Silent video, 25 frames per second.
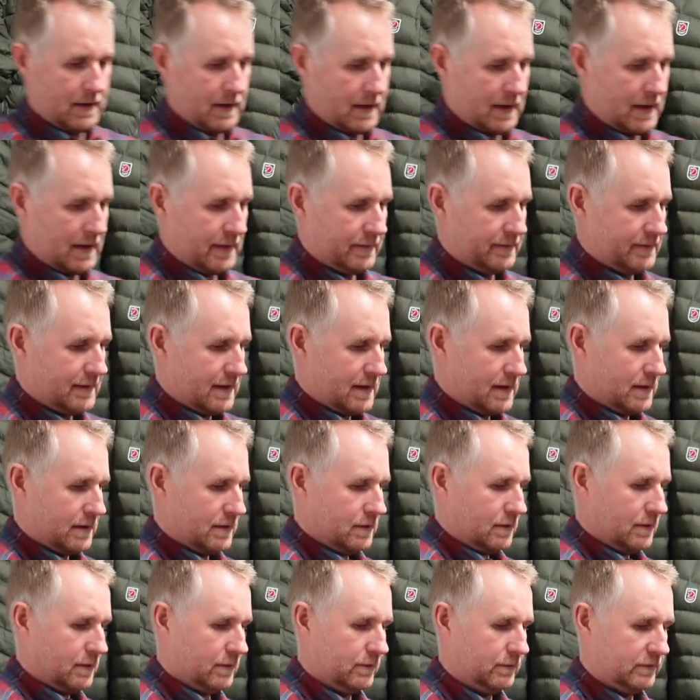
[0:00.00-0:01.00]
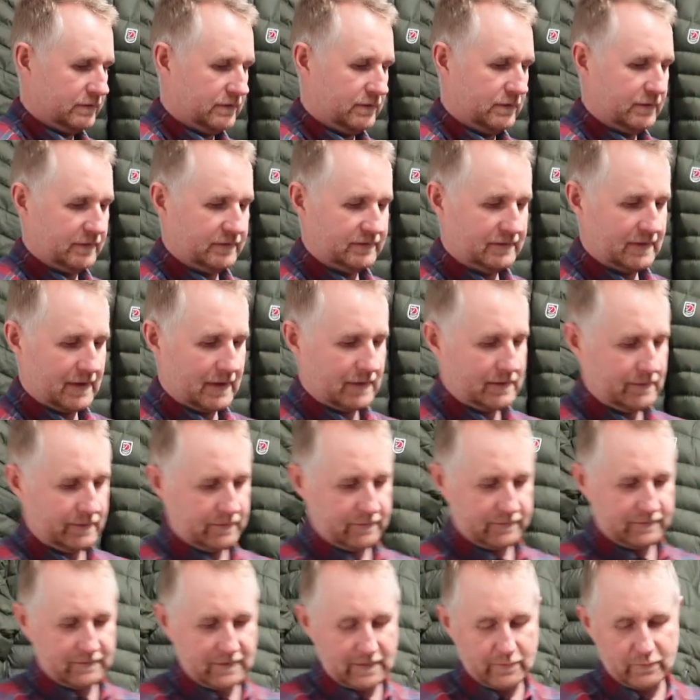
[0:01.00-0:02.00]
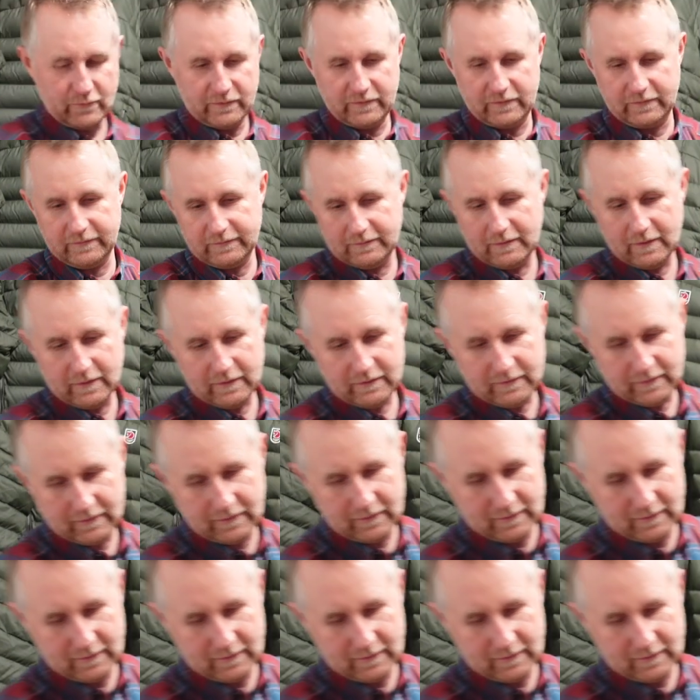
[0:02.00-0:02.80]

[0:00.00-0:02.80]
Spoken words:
and then we'll do exactly the same on this side.